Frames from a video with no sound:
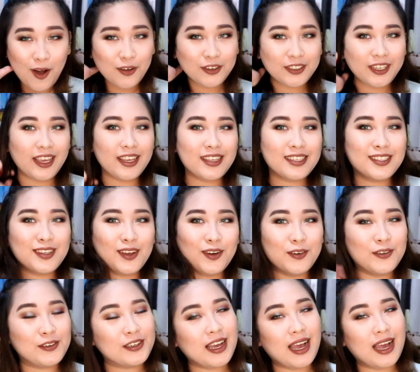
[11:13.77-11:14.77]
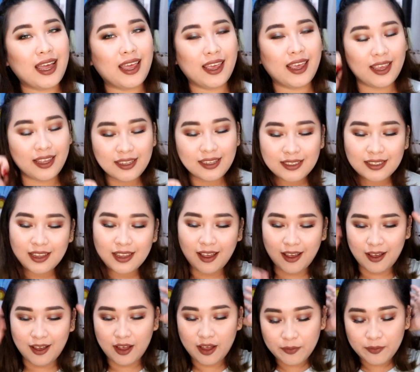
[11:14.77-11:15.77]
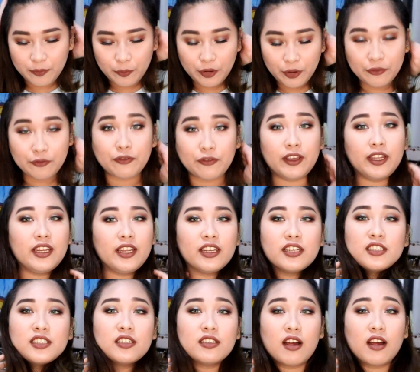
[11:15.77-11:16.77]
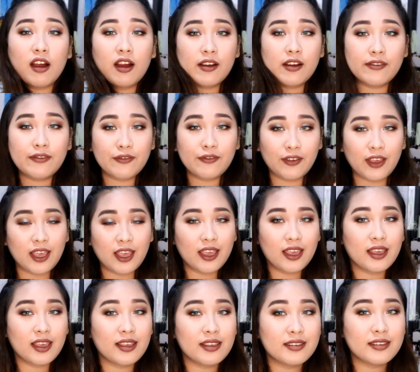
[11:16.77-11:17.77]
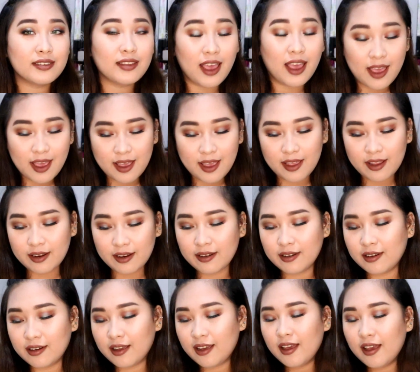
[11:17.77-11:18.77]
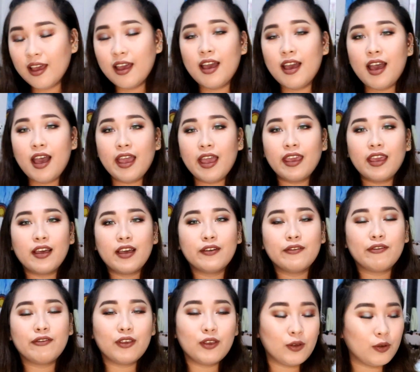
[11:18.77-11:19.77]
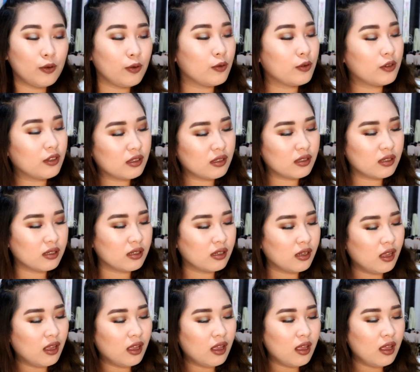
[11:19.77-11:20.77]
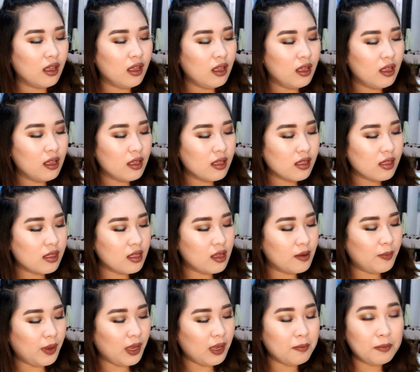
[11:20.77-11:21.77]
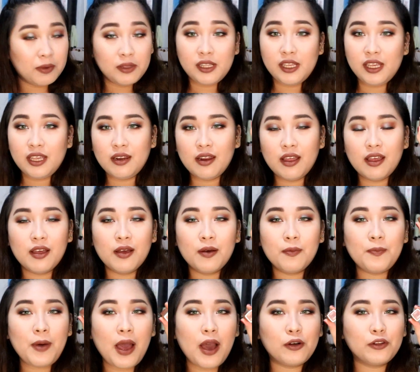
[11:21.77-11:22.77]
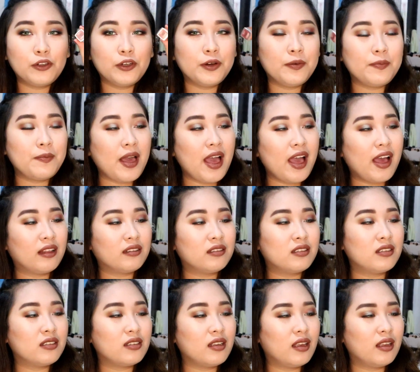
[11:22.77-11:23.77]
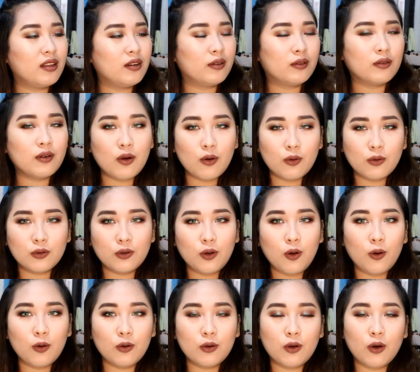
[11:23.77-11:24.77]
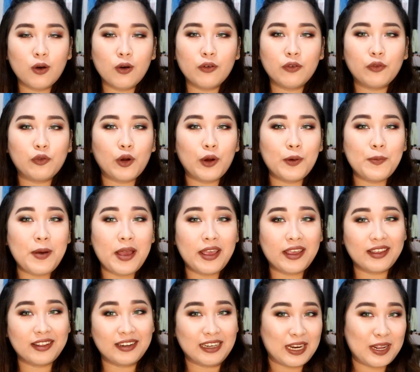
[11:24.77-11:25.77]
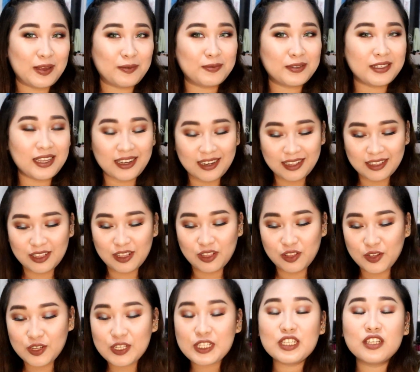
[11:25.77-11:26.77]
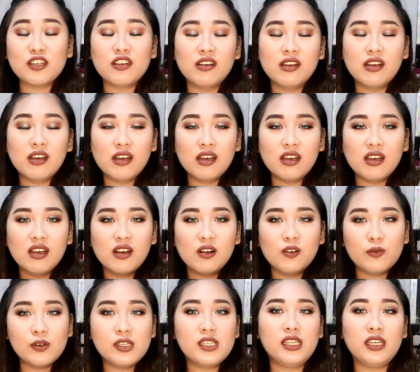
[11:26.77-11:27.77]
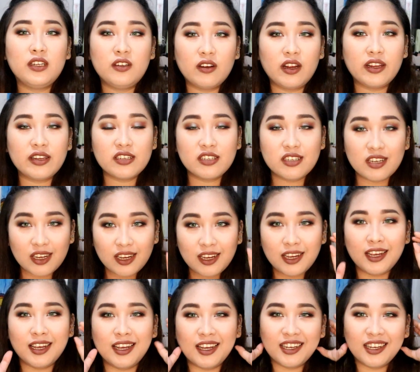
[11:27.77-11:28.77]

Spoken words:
Okay, so guys, we've finished our face, and I have used the Maybelline Powder Mattes in Raw Cocoa for my lips, and it looked really grungy.